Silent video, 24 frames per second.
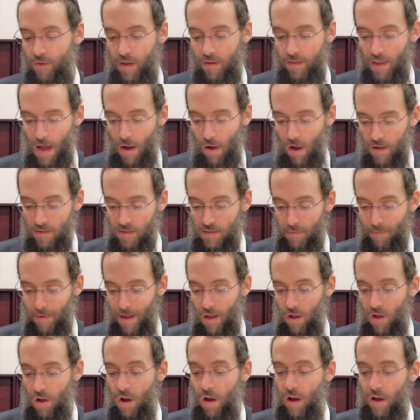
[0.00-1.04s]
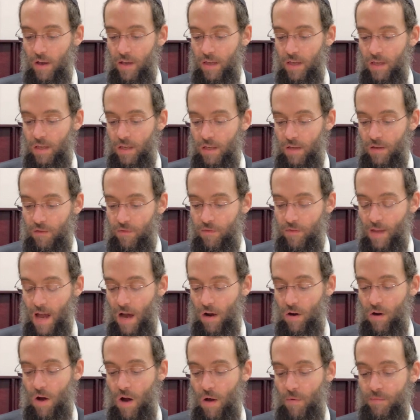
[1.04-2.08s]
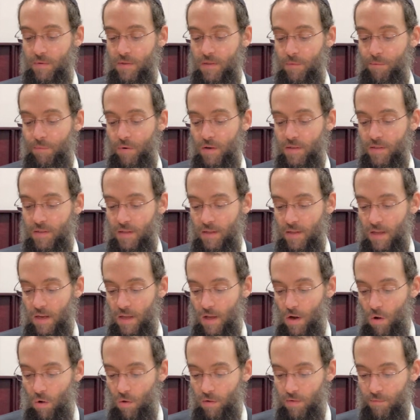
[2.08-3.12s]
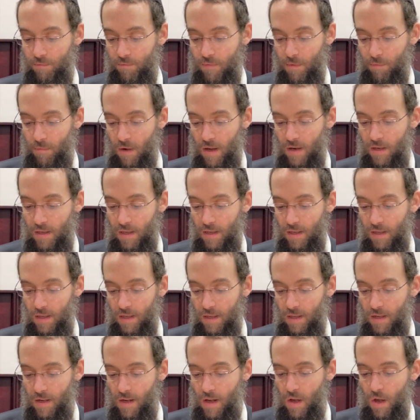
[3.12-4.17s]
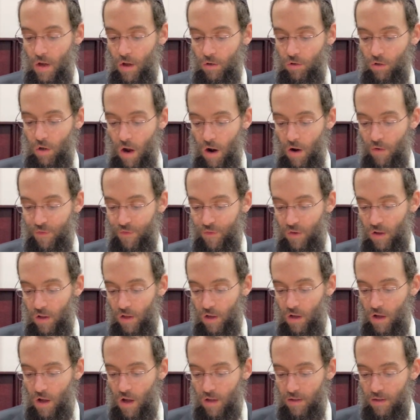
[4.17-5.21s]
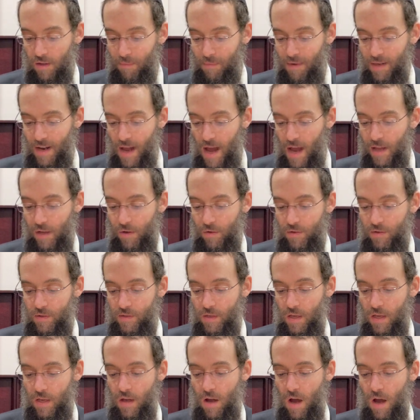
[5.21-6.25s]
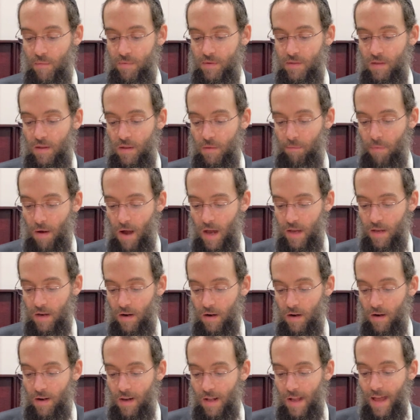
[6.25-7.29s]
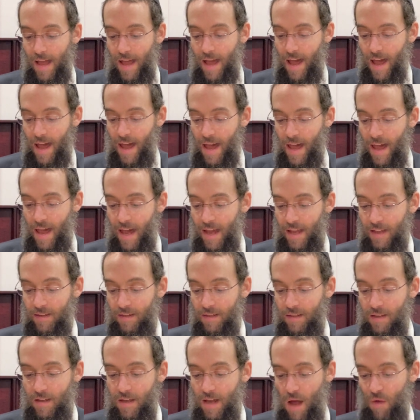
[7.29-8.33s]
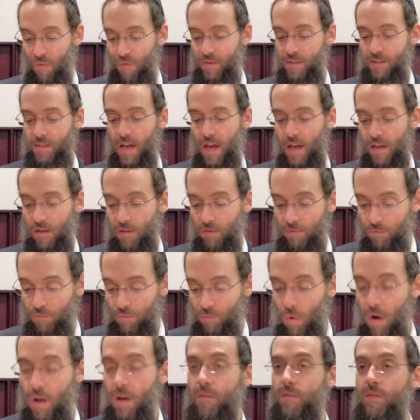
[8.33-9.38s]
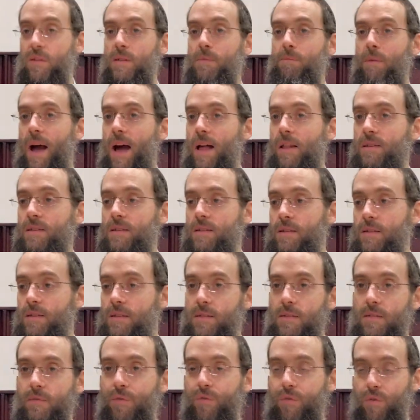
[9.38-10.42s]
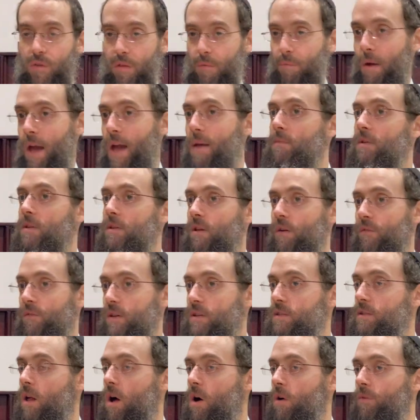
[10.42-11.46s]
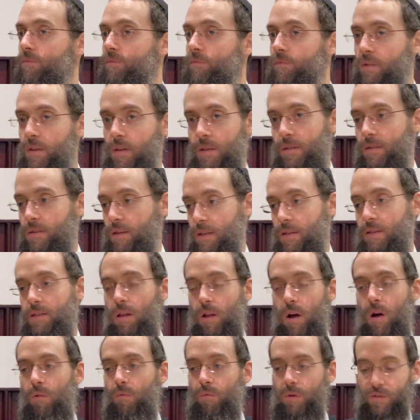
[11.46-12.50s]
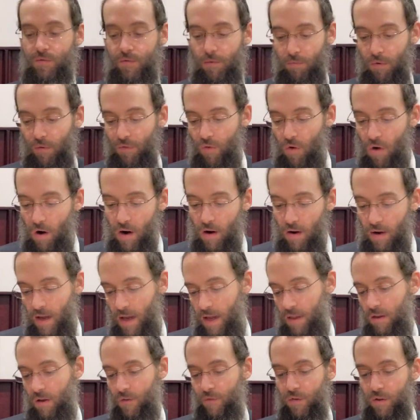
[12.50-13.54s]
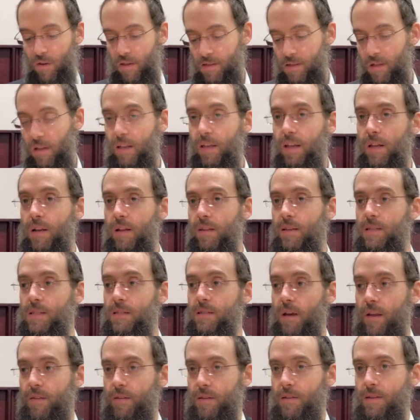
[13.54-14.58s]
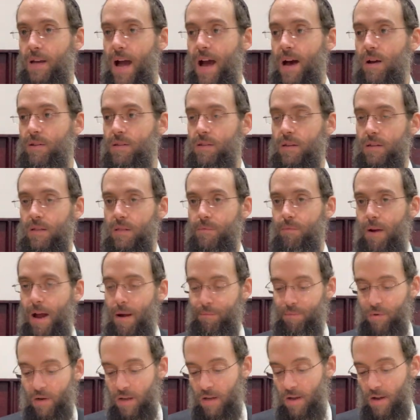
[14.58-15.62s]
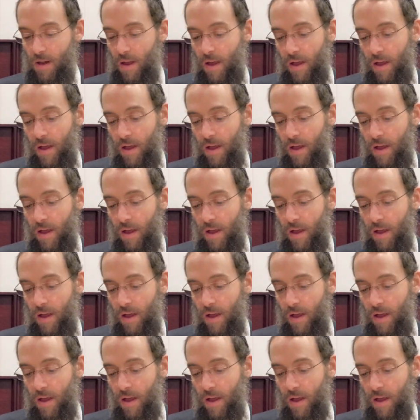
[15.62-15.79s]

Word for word: Now, Asabal Chayiv, now comes the person that he owed him the money. So he comes to the buyer and he confiscated one of these palaces for the payment of his loan. His, his loan was from before, and therefore there's a lien on this, on this house, on this property,